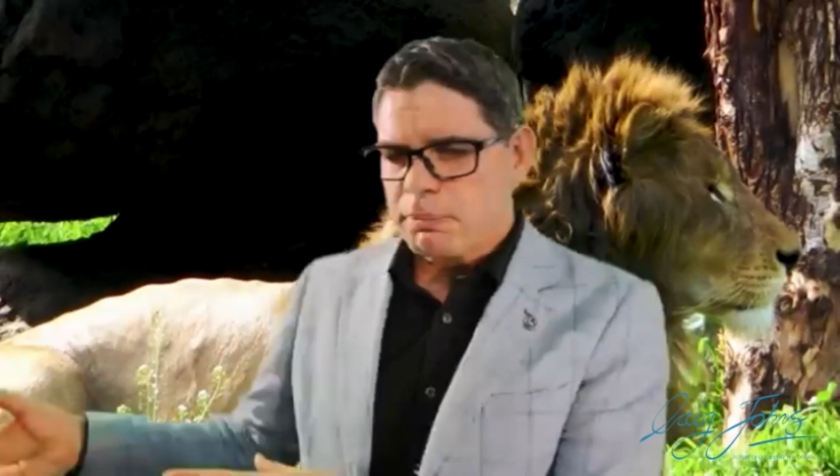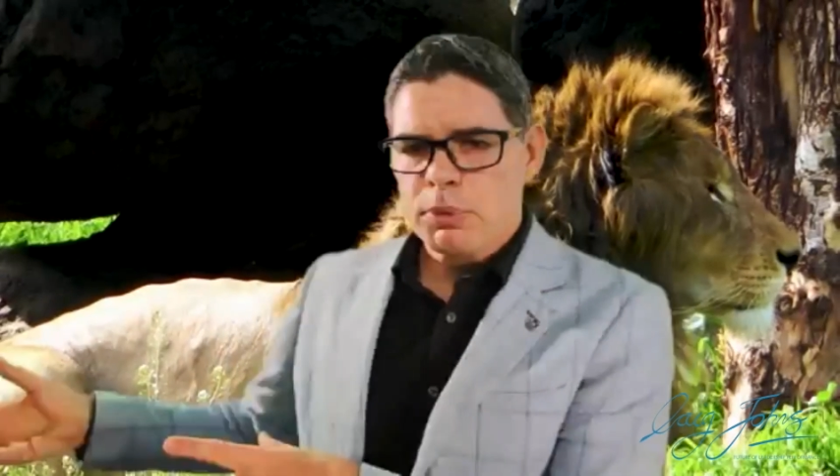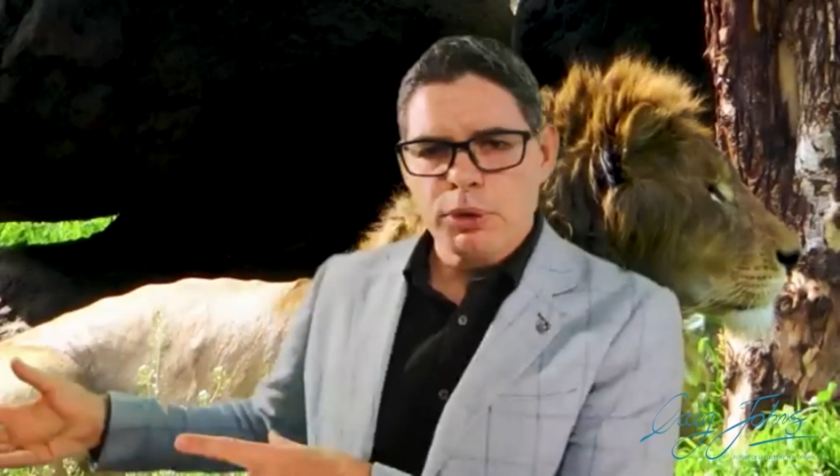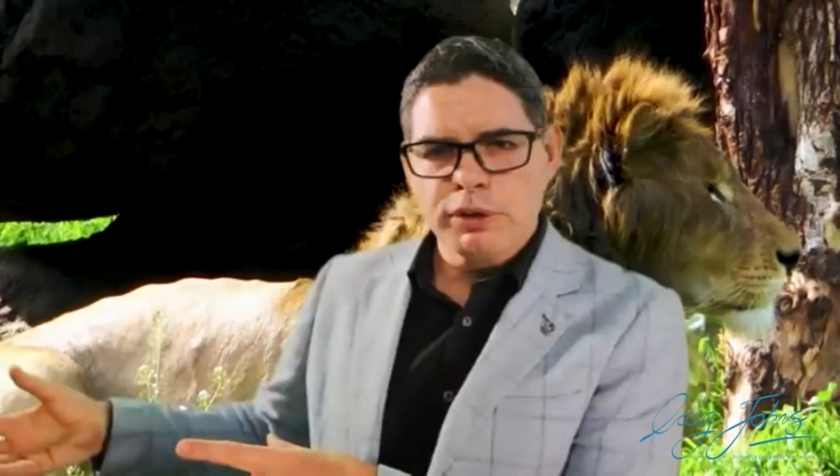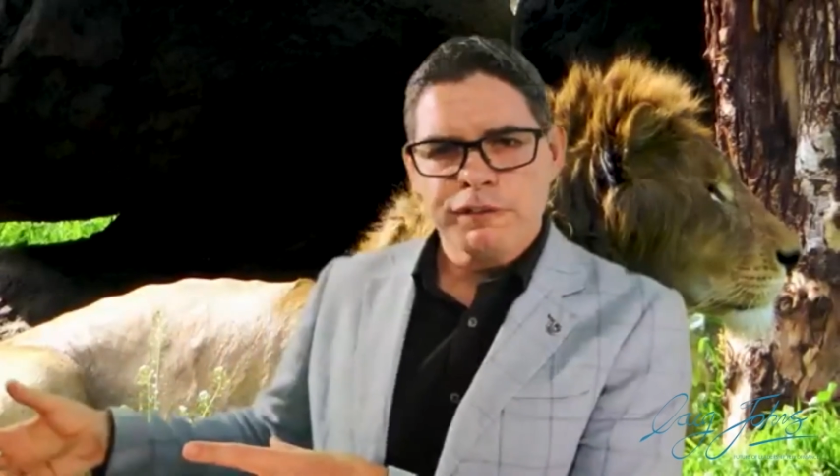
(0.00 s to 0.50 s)

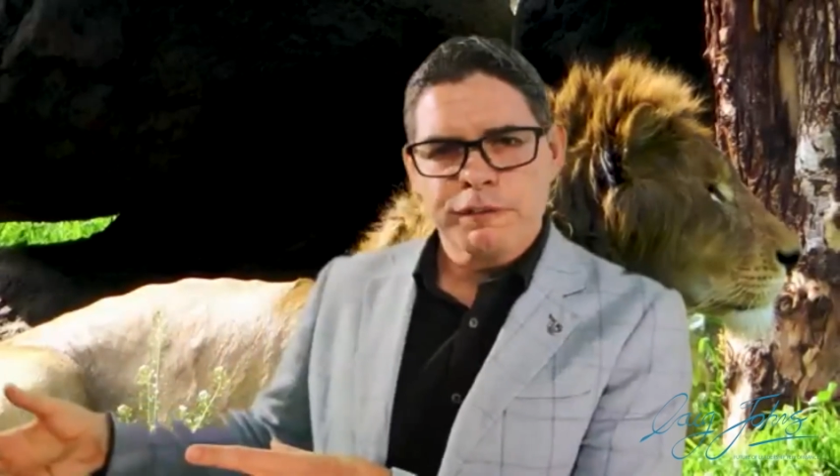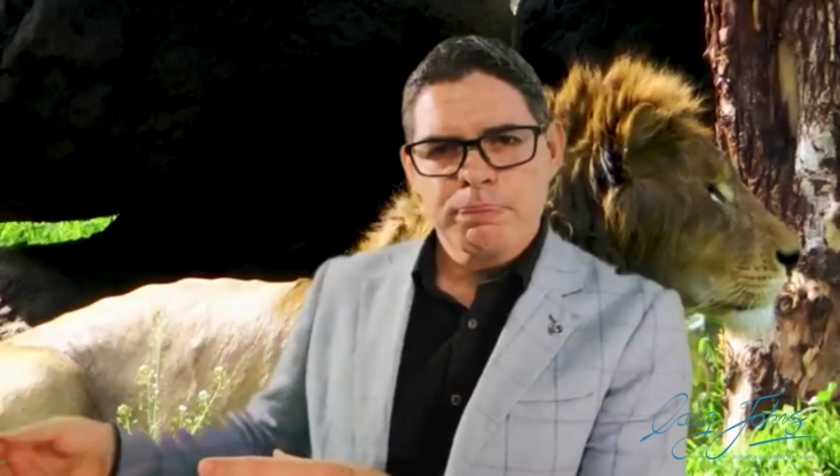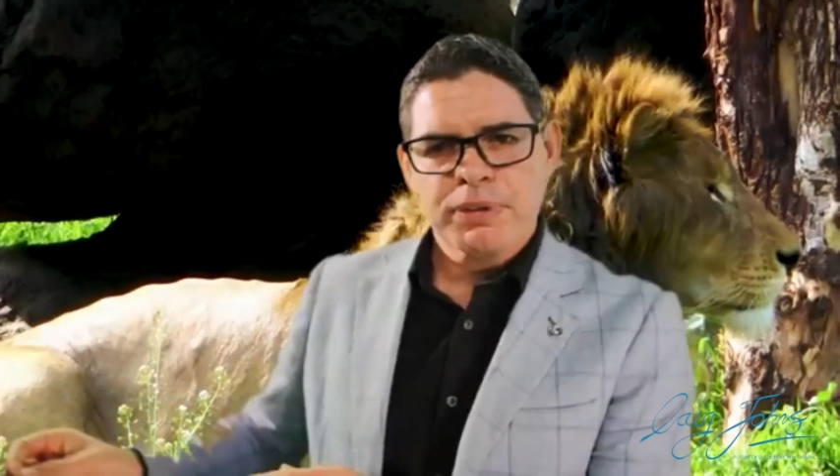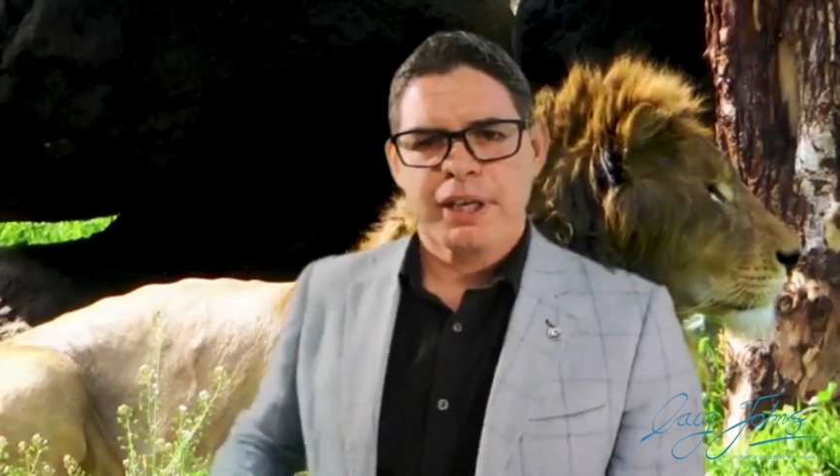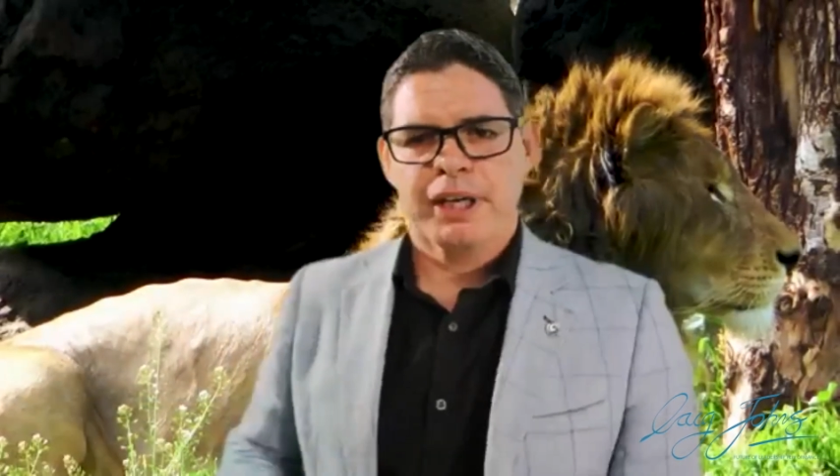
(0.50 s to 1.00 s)
move,
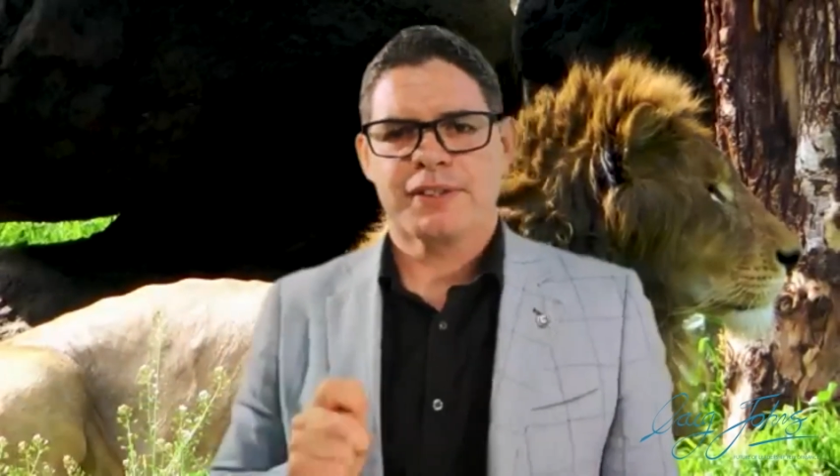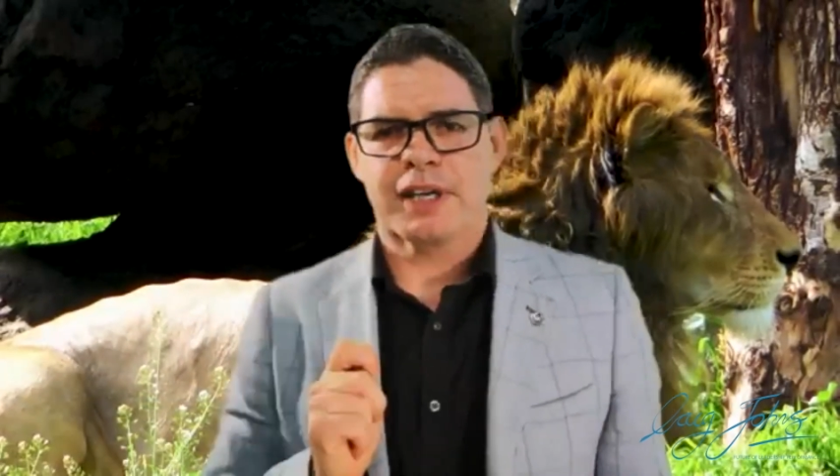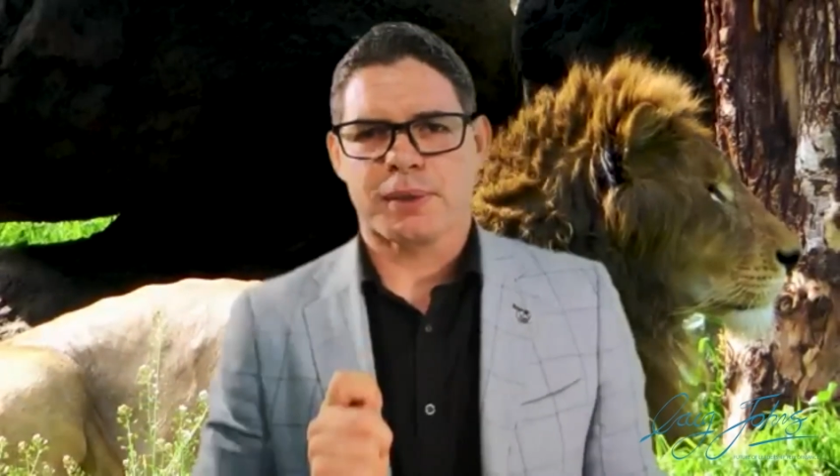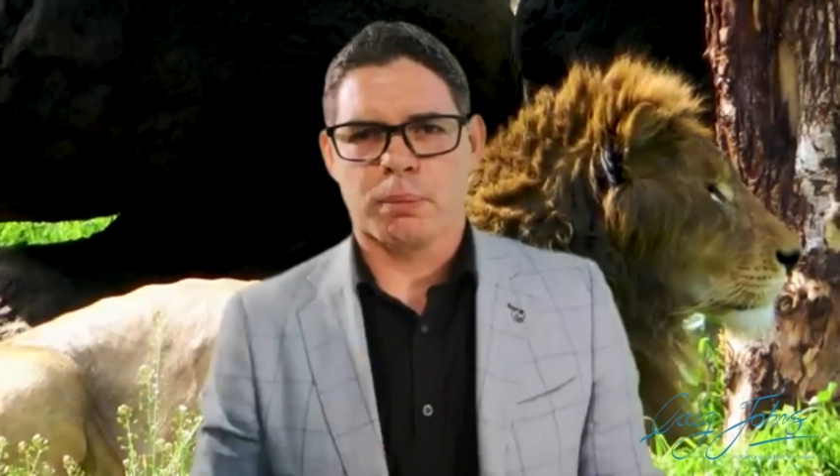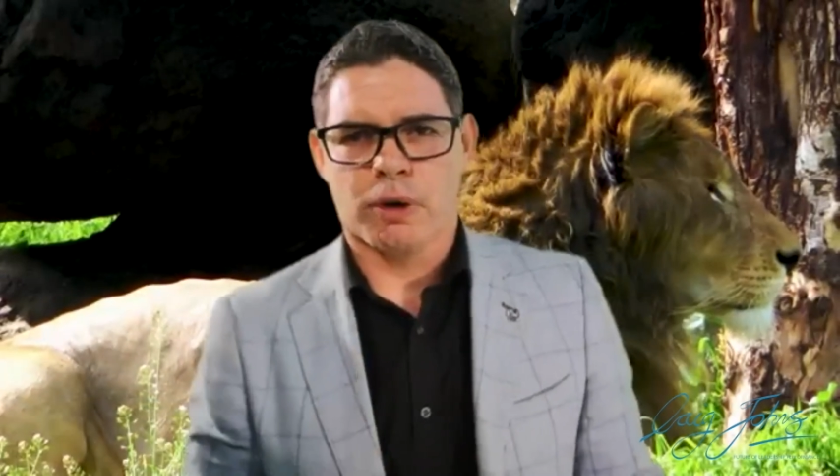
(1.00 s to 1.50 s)
it
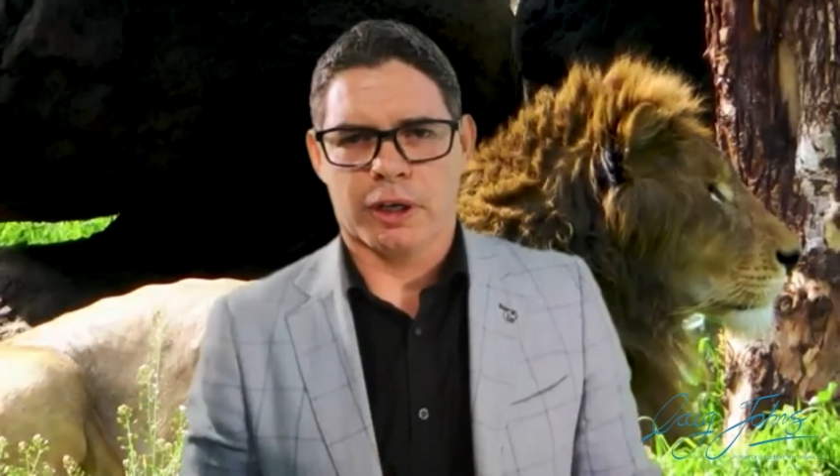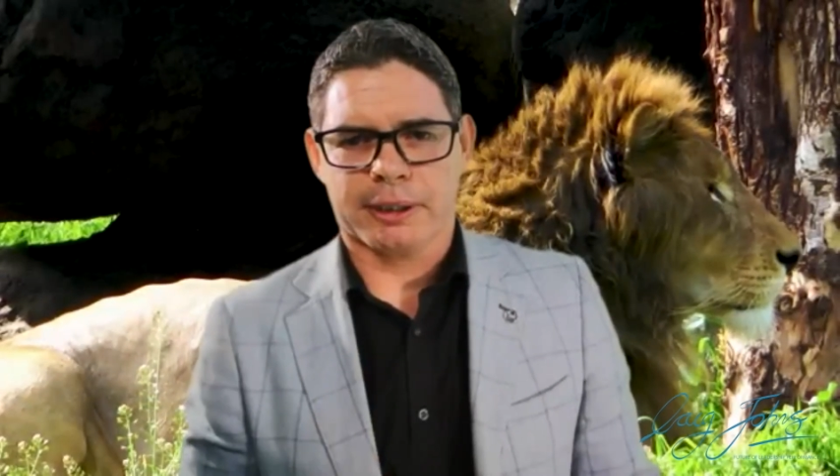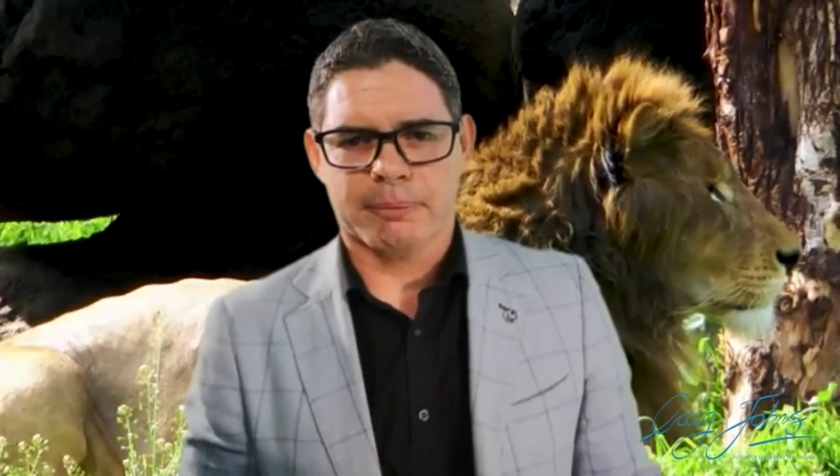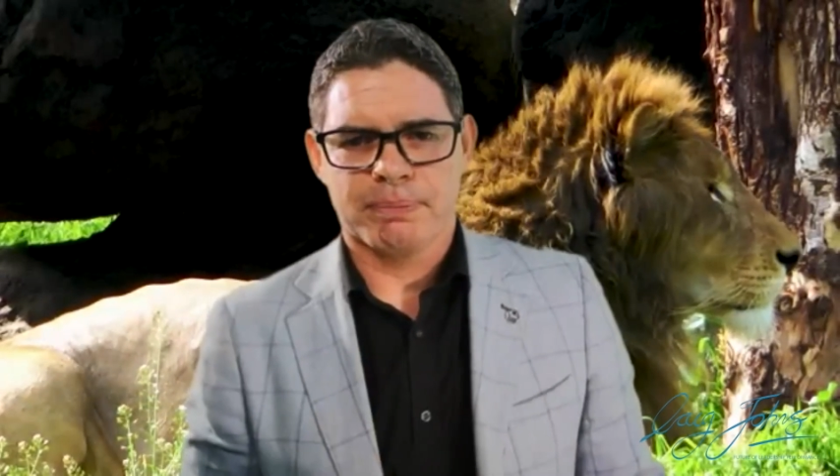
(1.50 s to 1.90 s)
doesn't work.